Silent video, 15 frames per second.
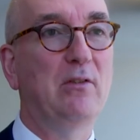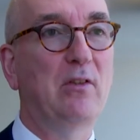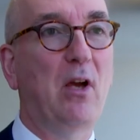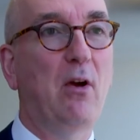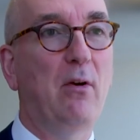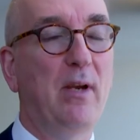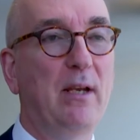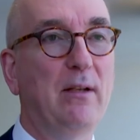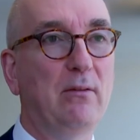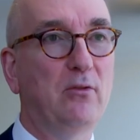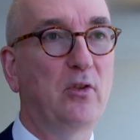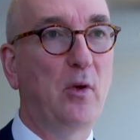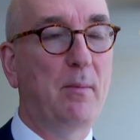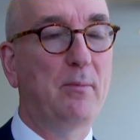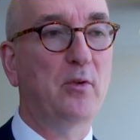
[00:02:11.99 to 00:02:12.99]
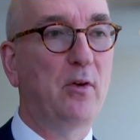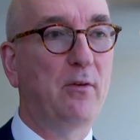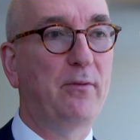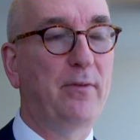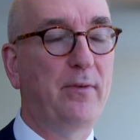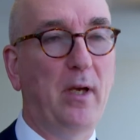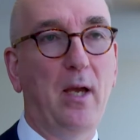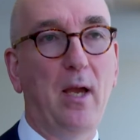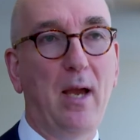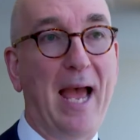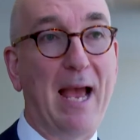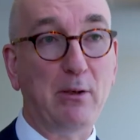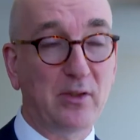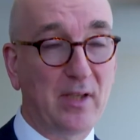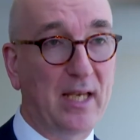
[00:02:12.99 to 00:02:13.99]
So in terms of uh,
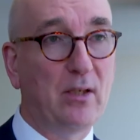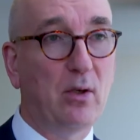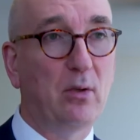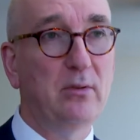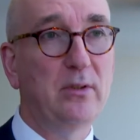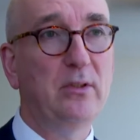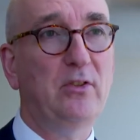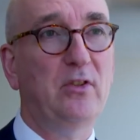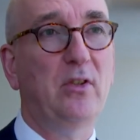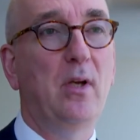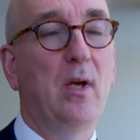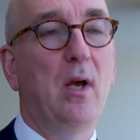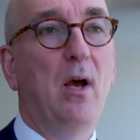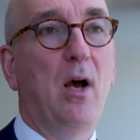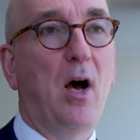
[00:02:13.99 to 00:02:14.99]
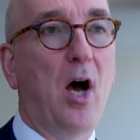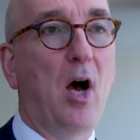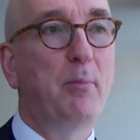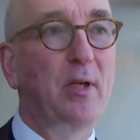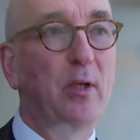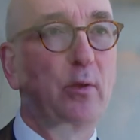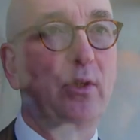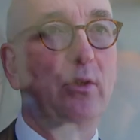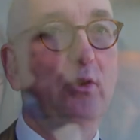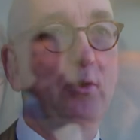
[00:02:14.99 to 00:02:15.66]
our stakeholders, I'll be looking